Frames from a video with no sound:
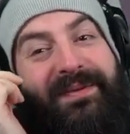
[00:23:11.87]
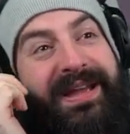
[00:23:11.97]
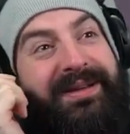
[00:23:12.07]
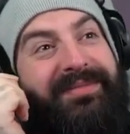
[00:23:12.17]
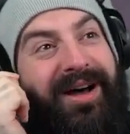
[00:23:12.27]

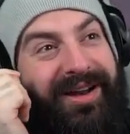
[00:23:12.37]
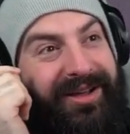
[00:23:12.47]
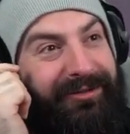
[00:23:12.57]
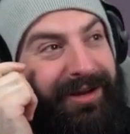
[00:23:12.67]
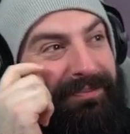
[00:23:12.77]
meme, Nolly
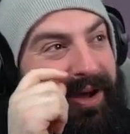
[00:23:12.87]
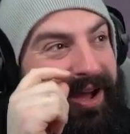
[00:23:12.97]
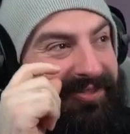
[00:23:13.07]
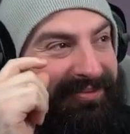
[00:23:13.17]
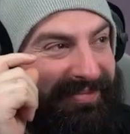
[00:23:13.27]
Quinn,
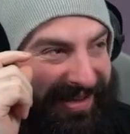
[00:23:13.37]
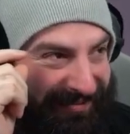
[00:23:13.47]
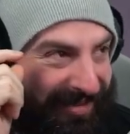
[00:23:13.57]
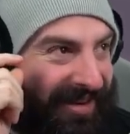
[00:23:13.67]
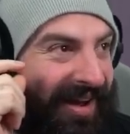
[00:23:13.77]
perfect
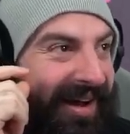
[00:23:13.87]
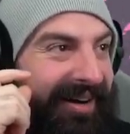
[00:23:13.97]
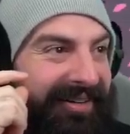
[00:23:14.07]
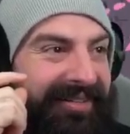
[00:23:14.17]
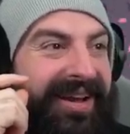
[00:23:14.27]
meme.
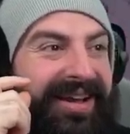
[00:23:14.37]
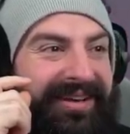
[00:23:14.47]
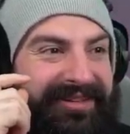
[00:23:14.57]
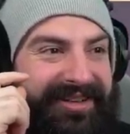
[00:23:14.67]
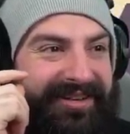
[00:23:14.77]
Hold on,
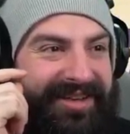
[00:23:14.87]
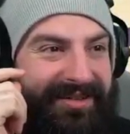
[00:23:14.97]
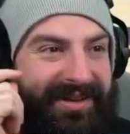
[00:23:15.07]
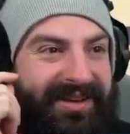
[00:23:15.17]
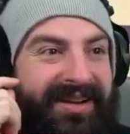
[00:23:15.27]
can we shoot a
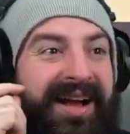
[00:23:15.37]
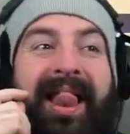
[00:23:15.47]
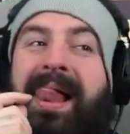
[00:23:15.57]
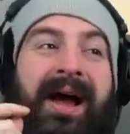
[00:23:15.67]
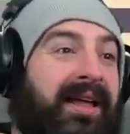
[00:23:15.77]
human?
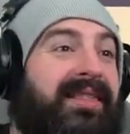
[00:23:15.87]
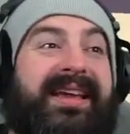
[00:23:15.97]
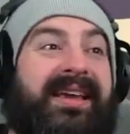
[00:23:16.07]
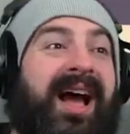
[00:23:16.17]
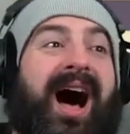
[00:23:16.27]

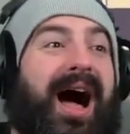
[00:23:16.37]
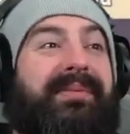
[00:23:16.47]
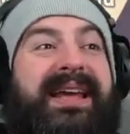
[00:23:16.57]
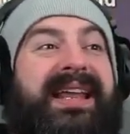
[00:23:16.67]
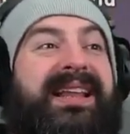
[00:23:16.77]
Like, I'm
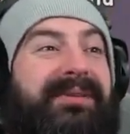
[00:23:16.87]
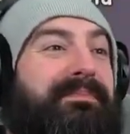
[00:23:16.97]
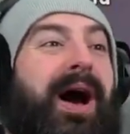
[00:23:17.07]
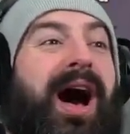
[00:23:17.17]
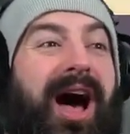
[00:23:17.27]
getting, like,
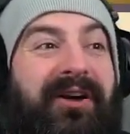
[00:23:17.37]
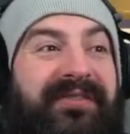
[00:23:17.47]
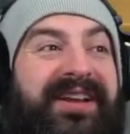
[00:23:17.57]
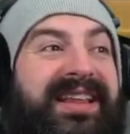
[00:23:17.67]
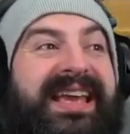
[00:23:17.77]

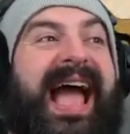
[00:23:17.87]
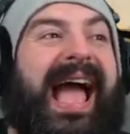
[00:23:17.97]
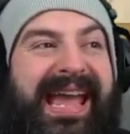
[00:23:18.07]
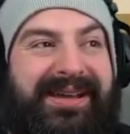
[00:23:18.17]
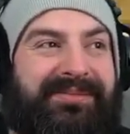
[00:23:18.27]
perfectly
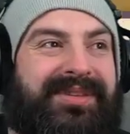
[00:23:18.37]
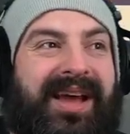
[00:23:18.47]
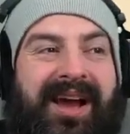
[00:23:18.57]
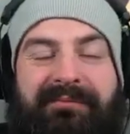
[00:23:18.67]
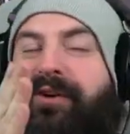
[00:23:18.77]
aimed
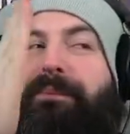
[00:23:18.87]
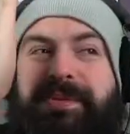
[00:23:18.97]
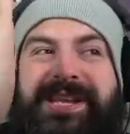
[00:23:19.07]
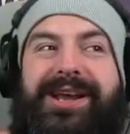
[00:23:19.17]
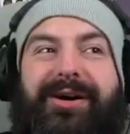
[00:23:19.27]
for
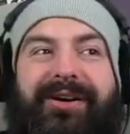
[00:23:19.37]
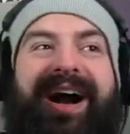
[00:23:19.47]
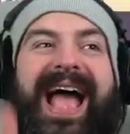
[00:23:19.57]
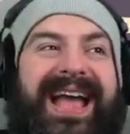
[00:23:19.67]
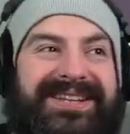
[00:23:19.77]
pure
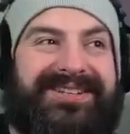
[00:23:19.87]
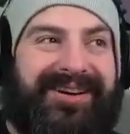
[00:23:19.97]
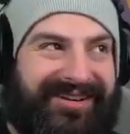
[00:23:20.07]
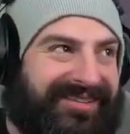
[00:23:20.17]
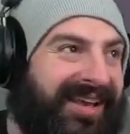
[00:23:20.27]

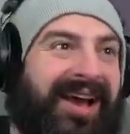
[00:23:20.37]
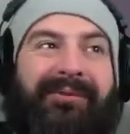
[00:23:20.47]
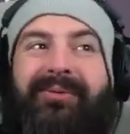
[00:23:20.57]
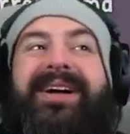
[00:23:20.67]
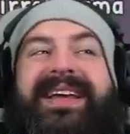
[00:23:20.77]
headshots.
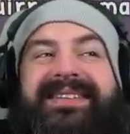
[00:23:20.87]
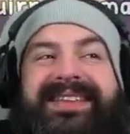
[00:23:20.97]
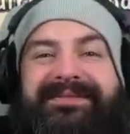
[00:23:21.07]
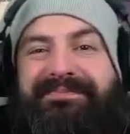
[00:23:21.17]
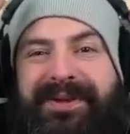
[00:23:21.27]
What is
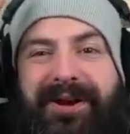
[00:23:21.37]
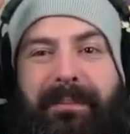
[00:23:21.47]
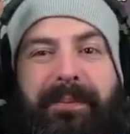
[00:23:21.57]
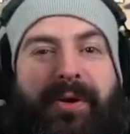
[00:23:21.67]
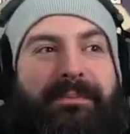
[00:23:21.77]
this pure
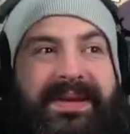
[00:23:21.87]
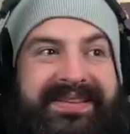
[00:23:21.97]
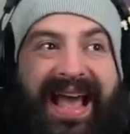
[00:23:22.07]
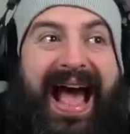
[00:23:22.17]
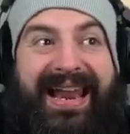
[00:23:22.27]
pooping
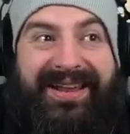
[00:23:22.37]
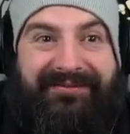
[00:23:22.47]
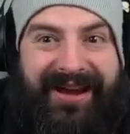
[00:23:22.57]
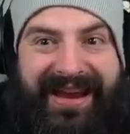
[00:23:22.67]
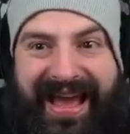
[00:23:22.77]
talent
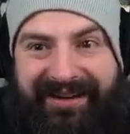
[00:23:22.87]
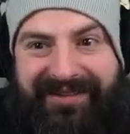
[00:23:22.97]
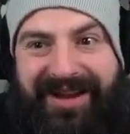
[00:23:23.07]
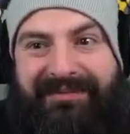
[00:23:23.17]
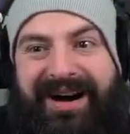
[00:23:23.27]
right now?
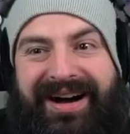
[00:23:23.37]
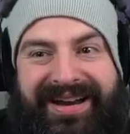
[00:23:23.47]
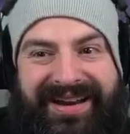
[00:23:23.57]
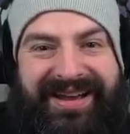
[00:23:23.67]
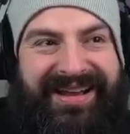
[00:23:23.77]
Come on!